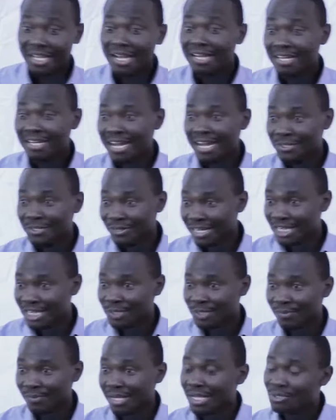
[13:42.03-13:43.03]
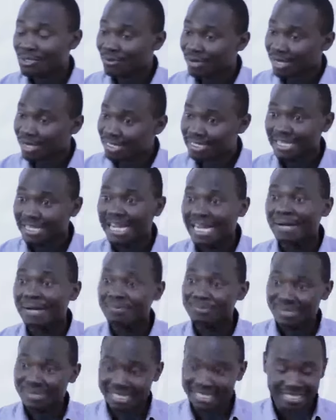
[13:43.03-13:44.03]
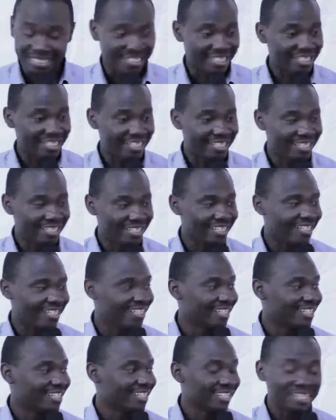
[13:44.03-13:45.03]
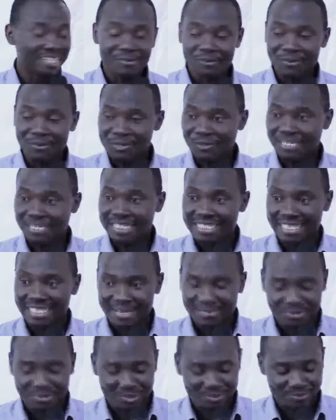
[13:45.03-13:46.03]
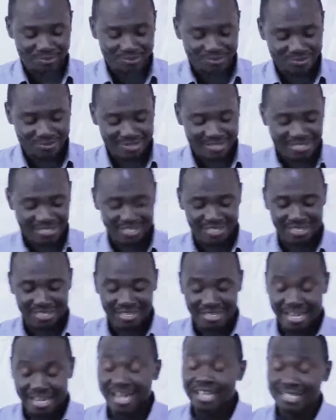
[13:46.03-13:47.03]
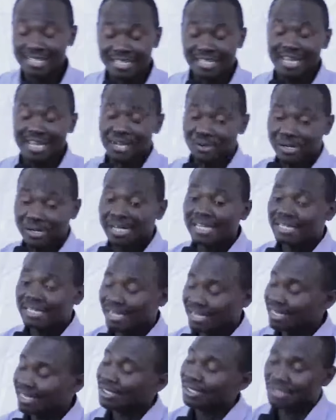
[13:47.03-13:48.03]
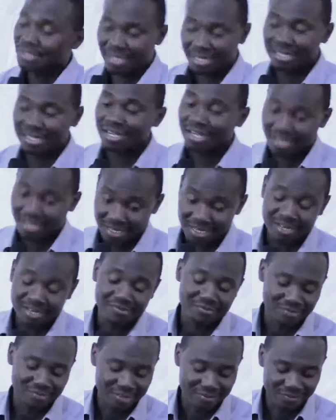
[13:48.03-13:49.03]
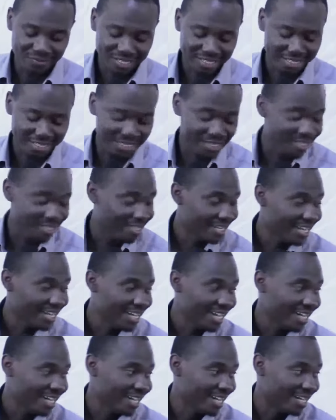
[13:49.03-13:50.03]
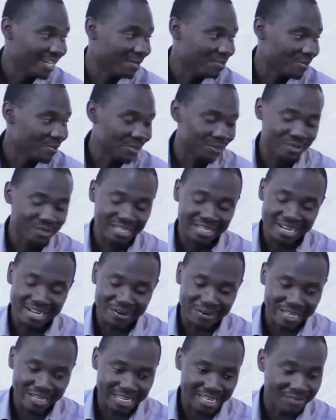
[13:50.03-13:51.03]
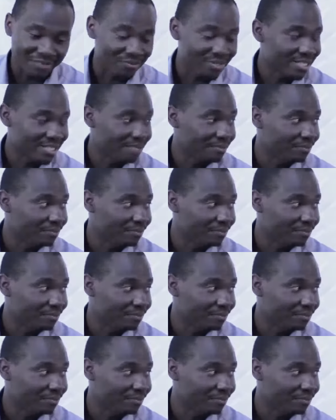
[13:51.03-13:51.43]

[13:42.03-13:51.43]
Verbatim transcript: Actually asked me, "As you can see, I'm busy." He was on his laptop. Yeah, I said, "Yeah, you're right. I've seen it. I'm sorry." Now I left.